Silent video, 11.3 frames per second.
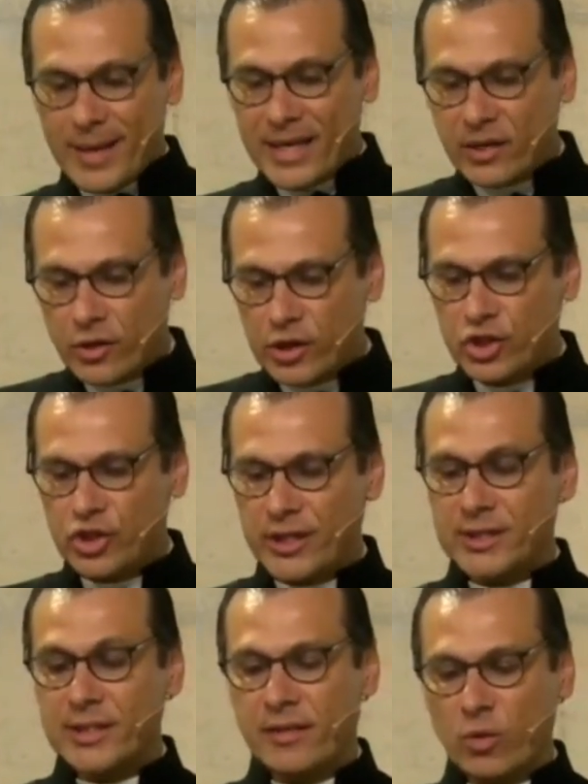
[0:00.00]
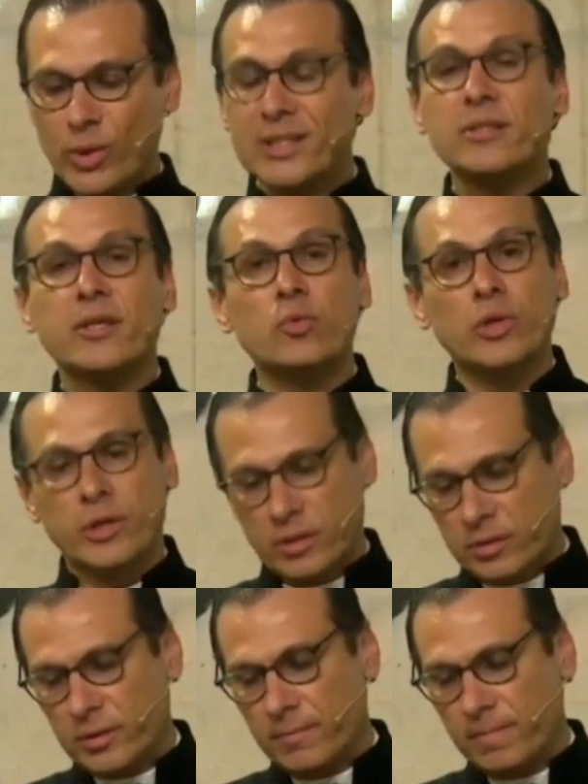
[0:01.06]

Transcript: many Christians in the Western world